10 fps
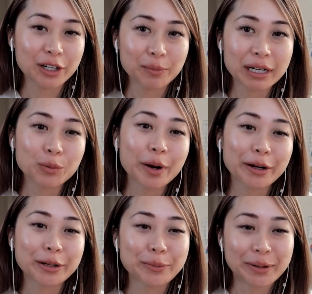your money, where
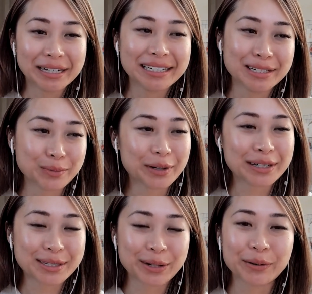your money is, where
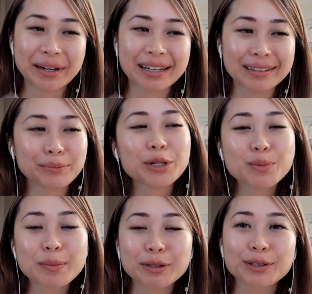it's going. Most
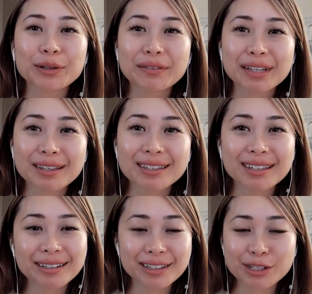people don't even
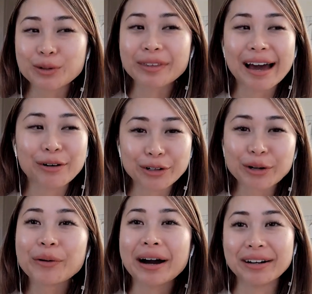do that or
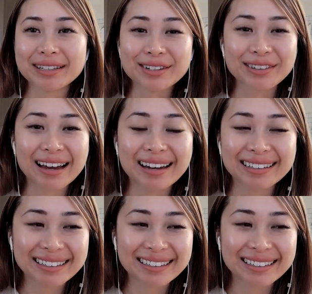know how to do that.